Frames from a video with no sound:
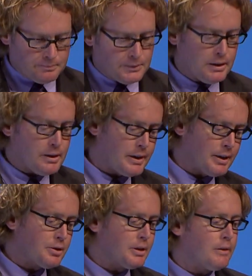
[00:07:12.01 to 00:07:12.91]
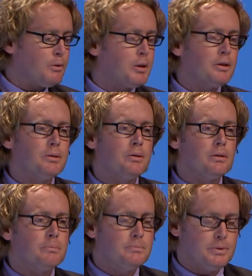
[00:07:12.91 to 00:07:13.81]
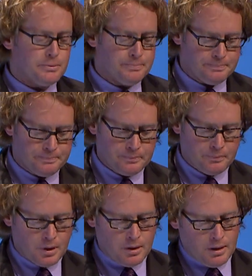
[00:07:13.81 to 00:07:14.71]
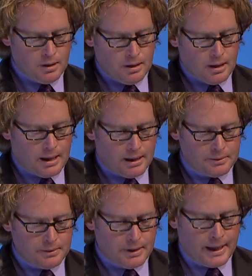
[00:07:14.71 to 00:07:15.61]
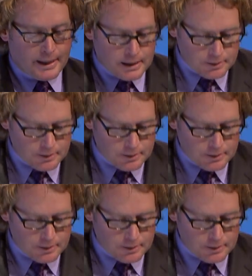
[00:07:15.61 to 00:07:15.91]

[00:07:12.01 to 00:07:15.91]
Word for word: He does actually have a barcode on him, too. Uh, and I